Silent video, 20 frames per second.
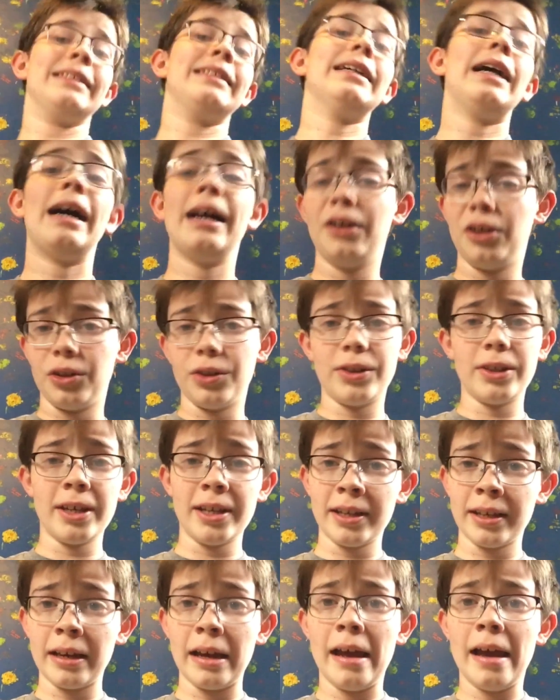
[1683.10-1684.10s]
entire
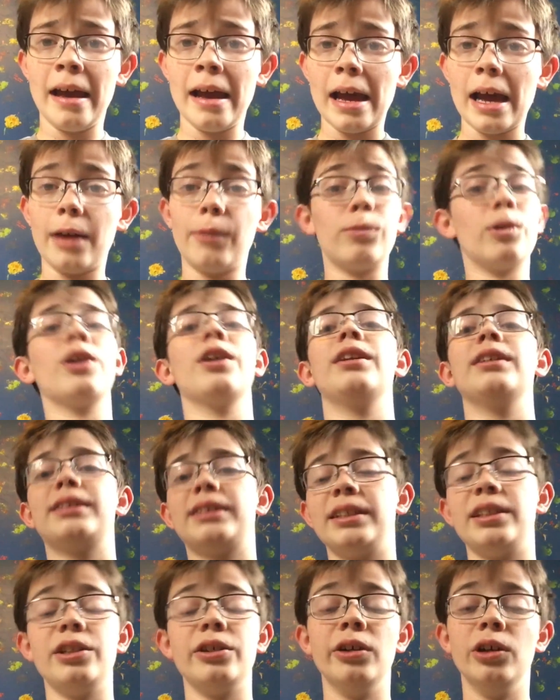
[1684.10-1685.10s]
thing, and we're going to
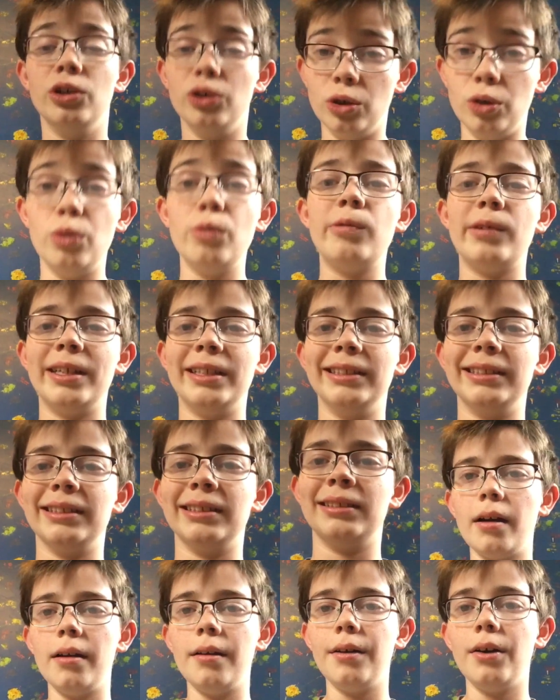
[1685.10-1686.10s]
see who wins
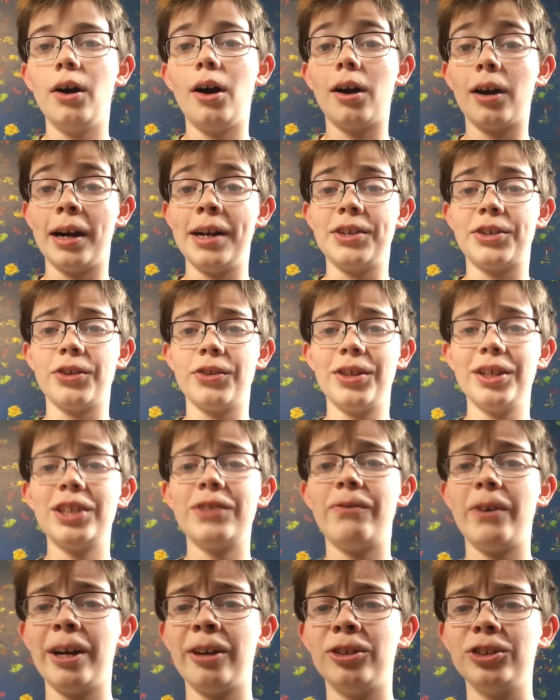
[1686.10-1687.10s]
it. Alright, so this
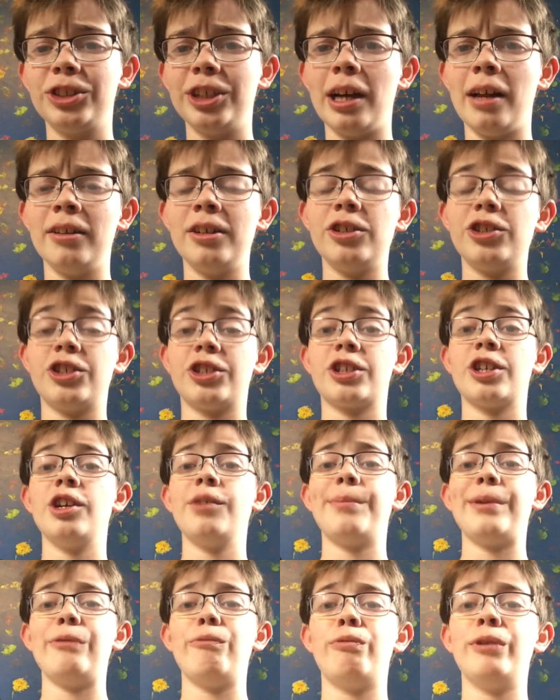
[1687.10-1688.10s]
final challenge is going
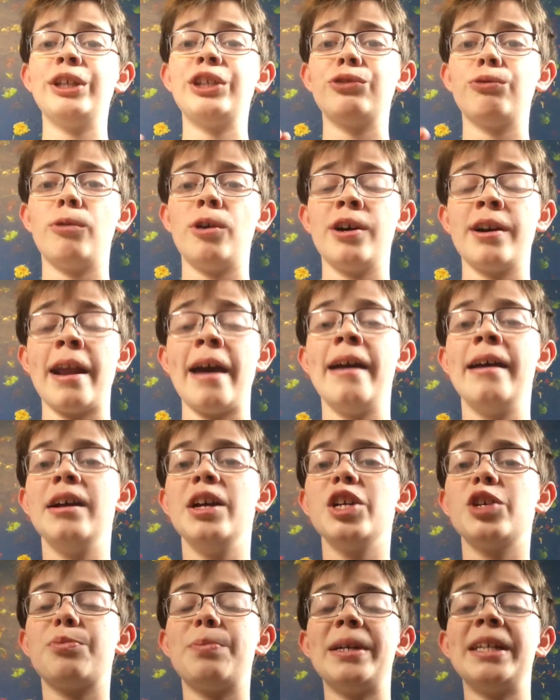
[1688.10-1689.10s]
to be which one
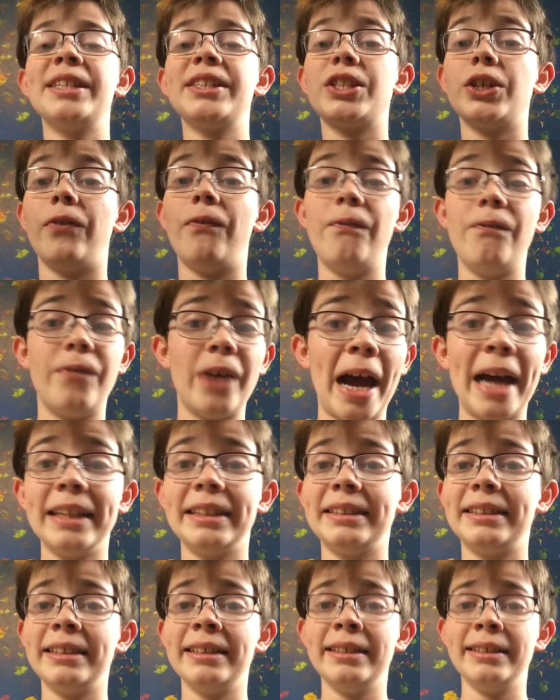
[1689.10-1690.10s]
spins the
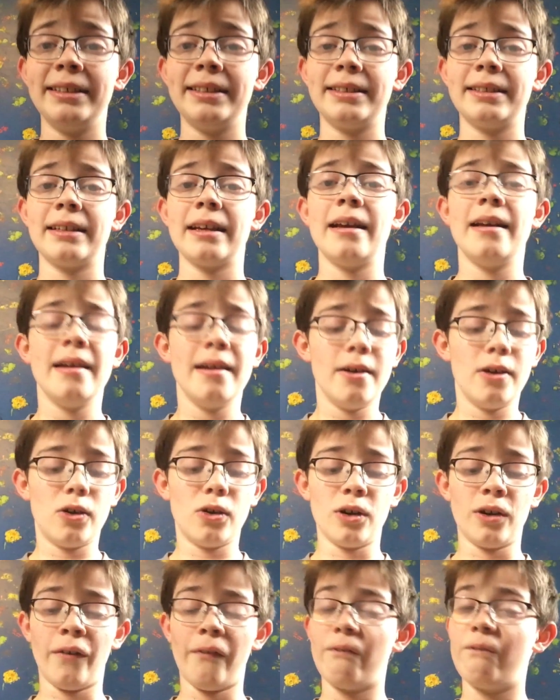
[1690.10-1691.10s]
fastest
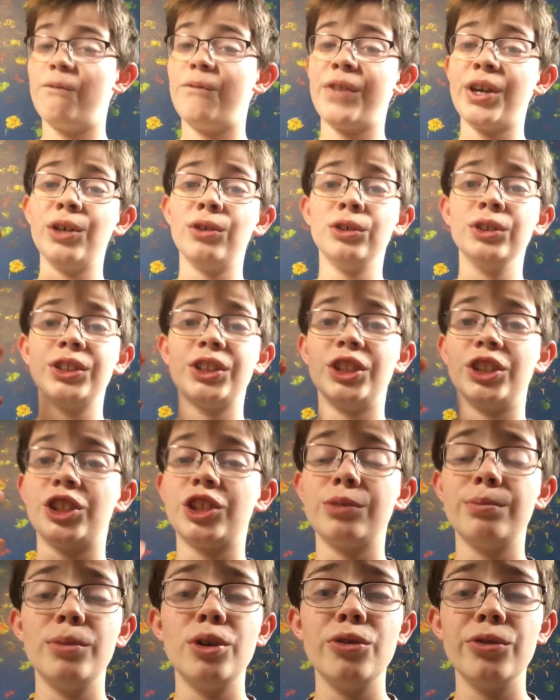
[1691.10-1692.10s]
or feels the
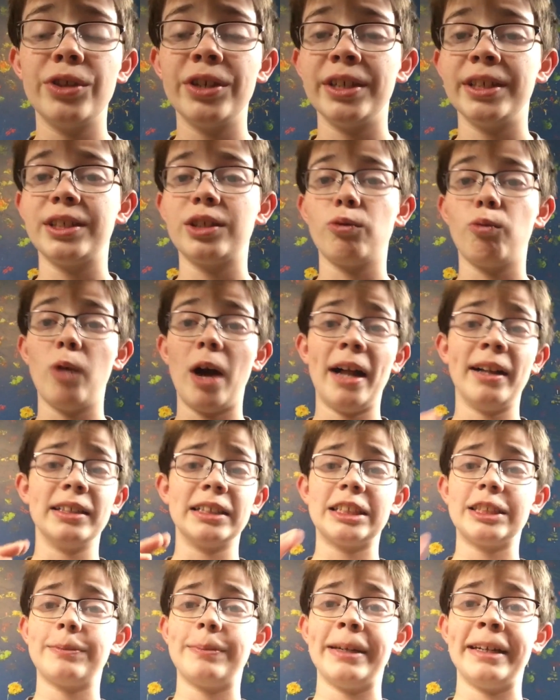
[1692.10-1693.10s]
smoothest while
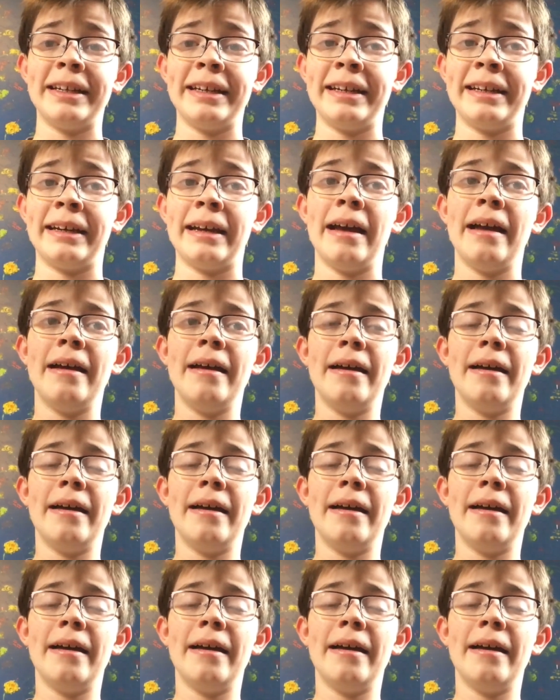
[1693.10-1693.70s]
it's spinning.